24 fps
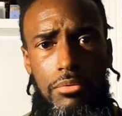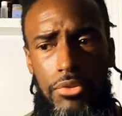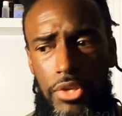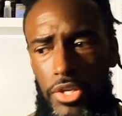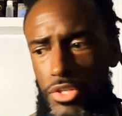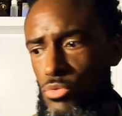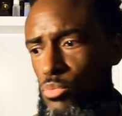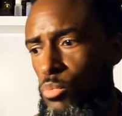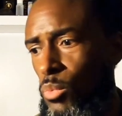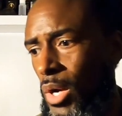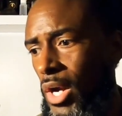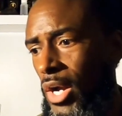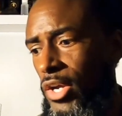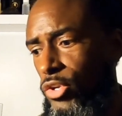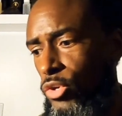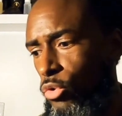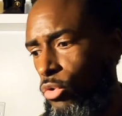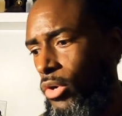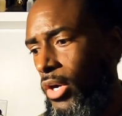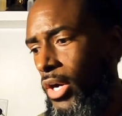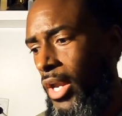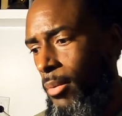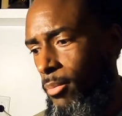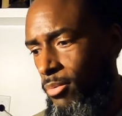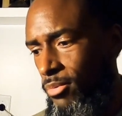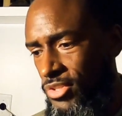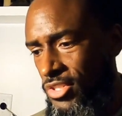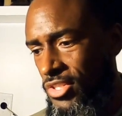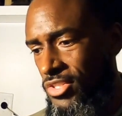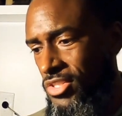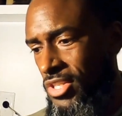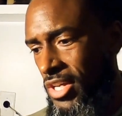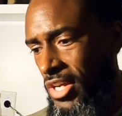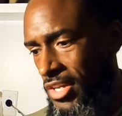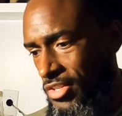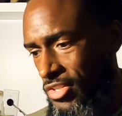That's why you're able
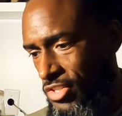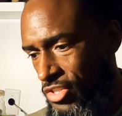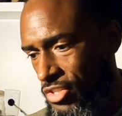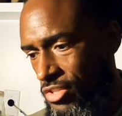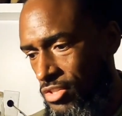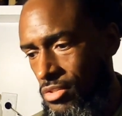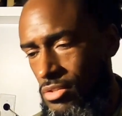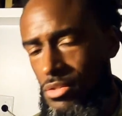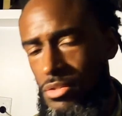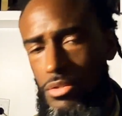to touch